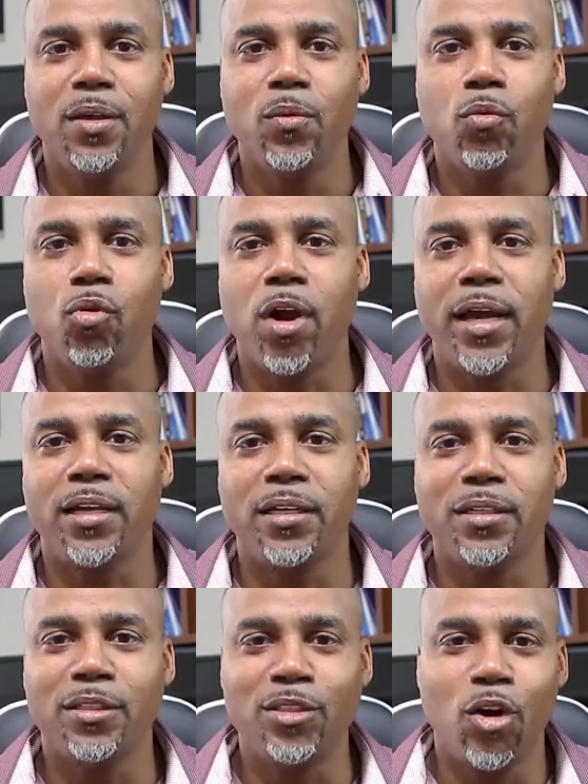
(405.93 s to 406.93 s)
where I
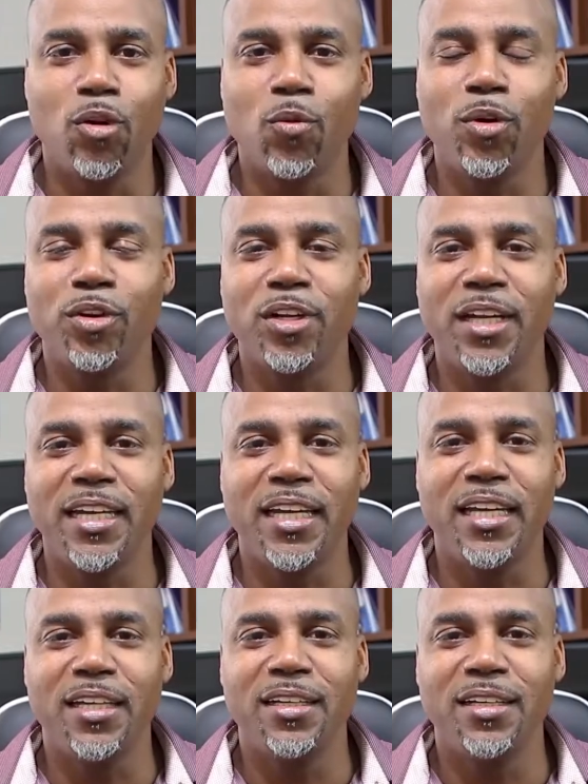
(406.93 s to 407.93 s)
can go to work
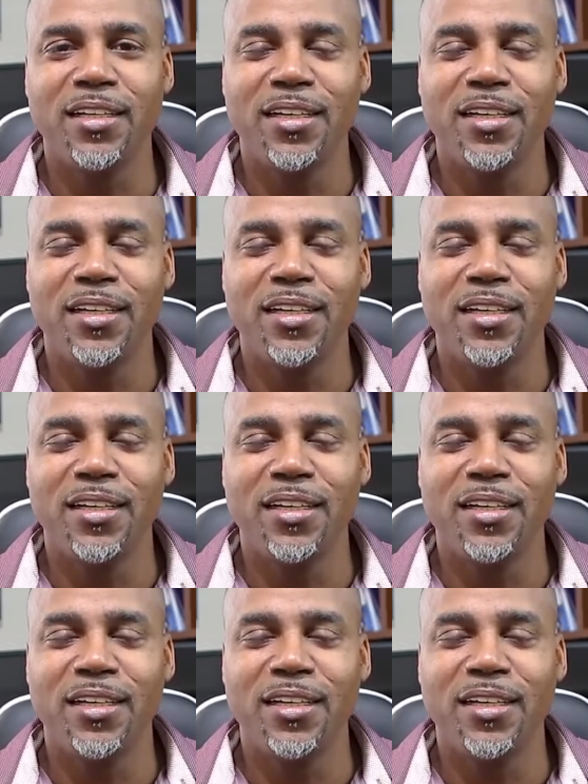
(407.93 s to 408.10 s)
clean